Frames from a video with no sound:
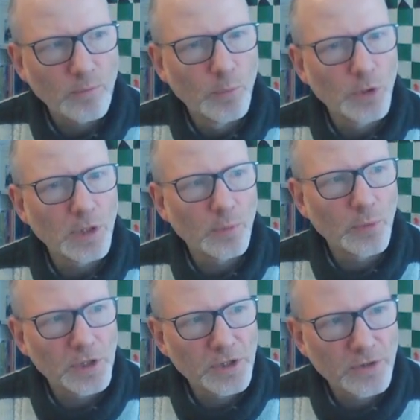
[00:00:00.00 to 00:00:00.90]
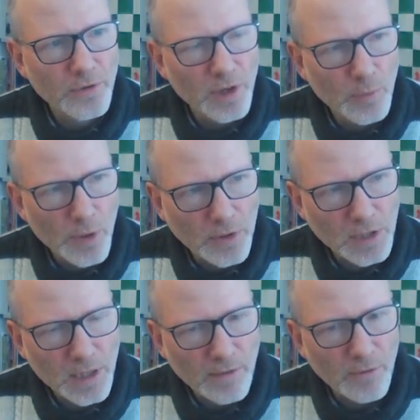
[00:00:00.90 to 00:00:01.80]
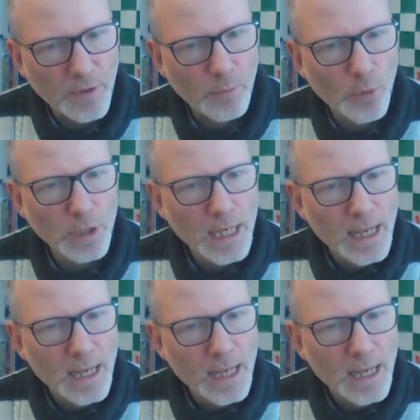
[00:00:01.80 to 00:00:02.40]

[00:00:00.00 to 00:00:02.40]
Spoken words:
putting pressure on the opponent's half of the board.